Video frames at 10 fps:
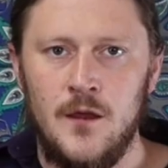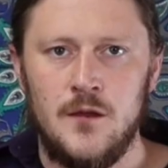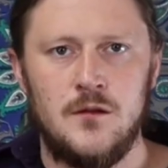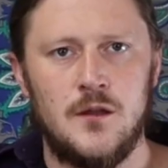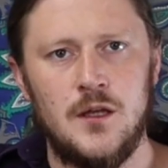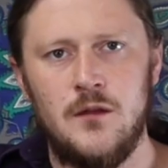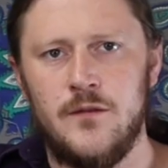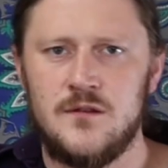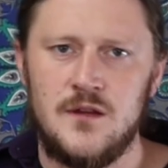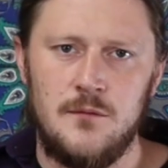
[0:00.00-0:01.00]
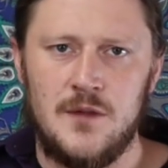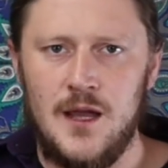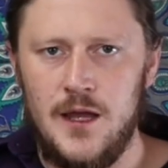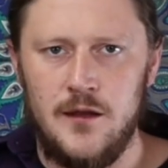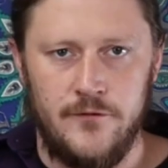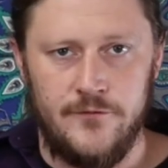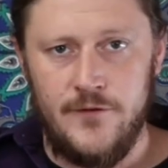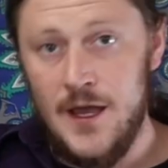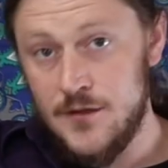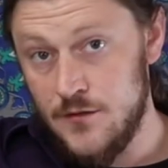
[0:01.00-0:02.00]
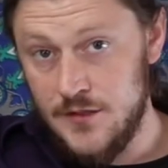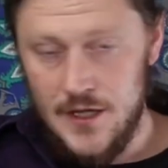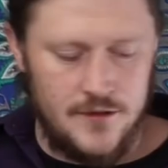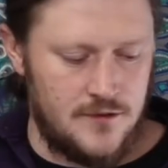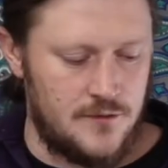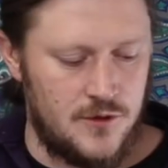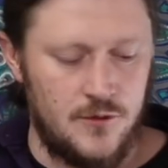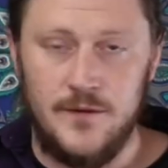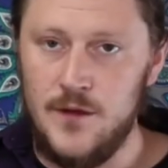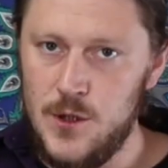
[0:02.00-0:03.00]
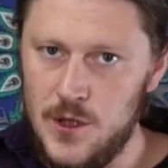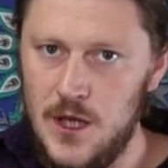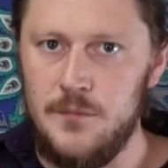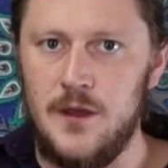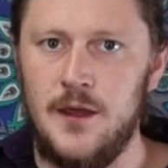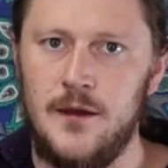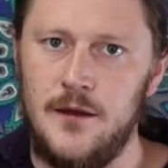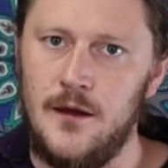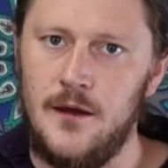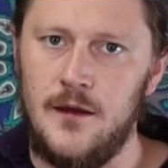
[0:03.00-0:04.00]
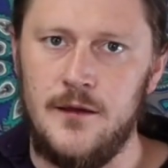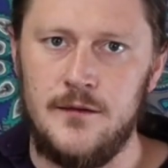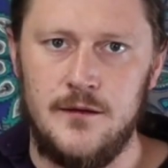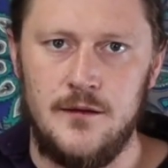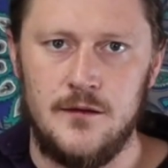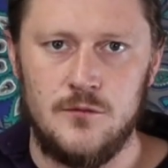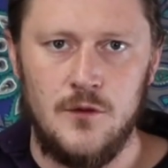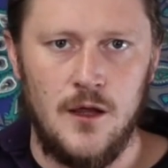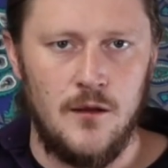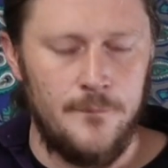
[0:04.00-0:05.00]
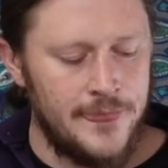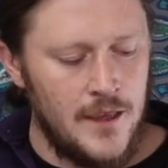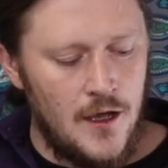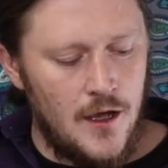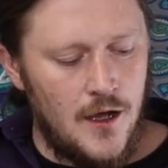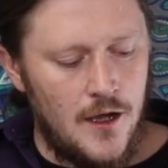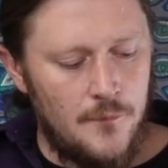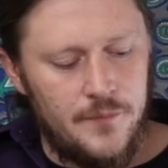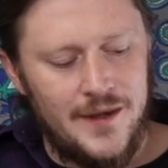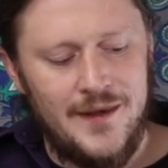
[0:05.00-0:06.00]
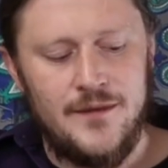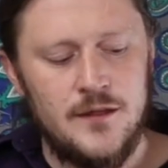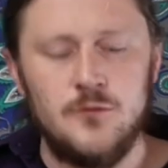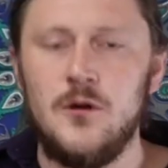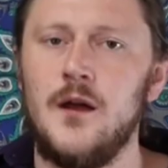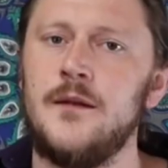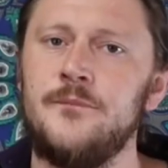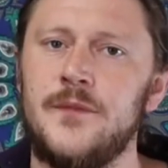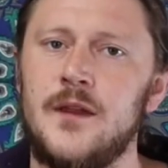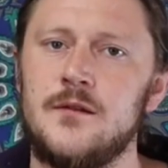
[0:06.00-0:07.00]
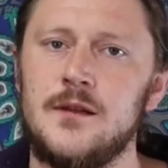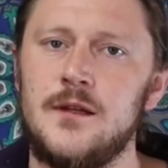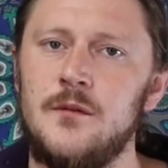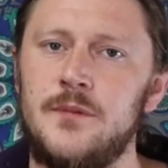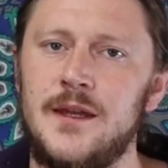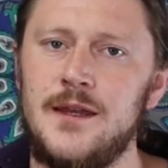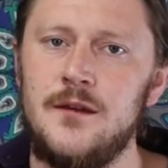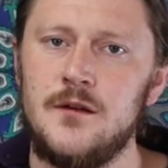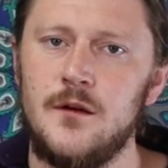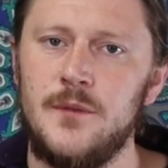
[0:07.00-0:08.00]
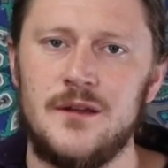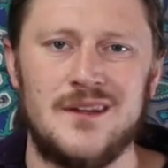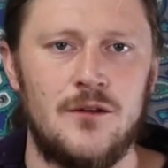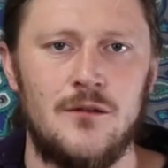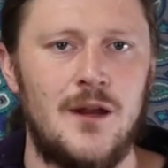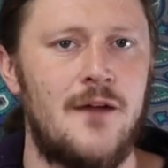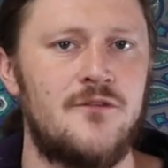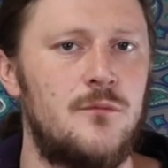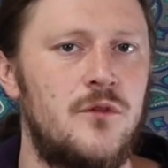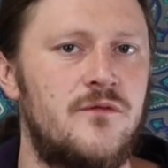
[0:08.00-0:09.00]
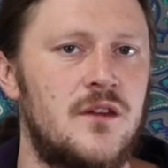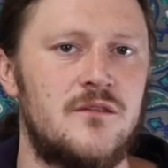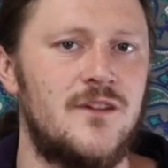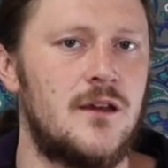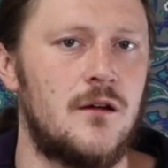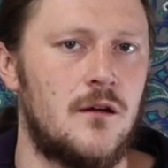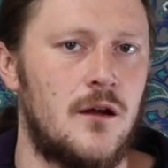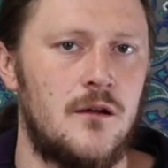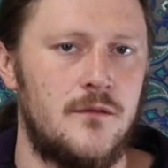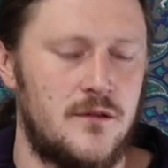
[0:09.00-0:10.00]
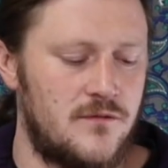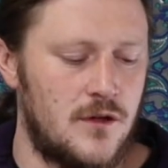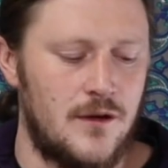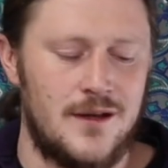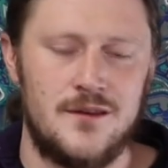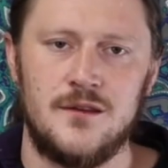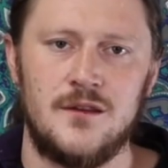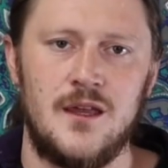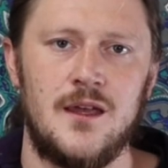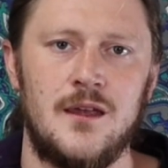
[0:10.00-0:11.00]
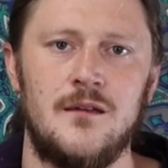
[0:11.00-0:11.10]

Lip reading: So you can do the same kind of exercises between this shape and D as well, but this one is a little bit easier because I don't have to move this finger. This finger gets to stay.